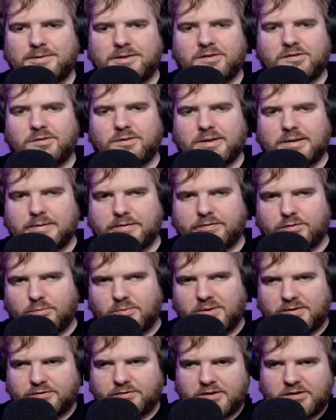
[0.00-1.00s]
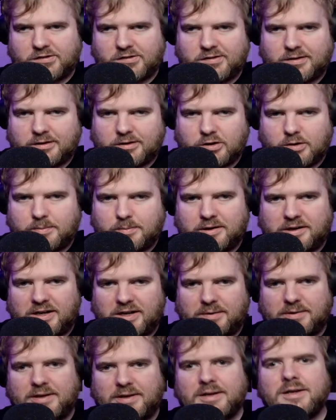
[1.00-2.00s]
But that's okay, we have to wait for this to come on
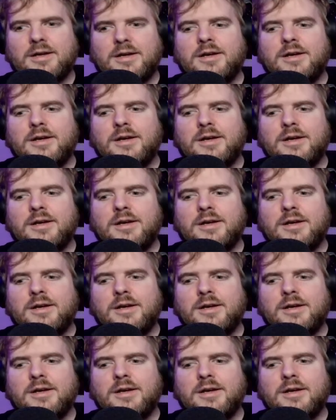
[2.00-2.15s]
anyway.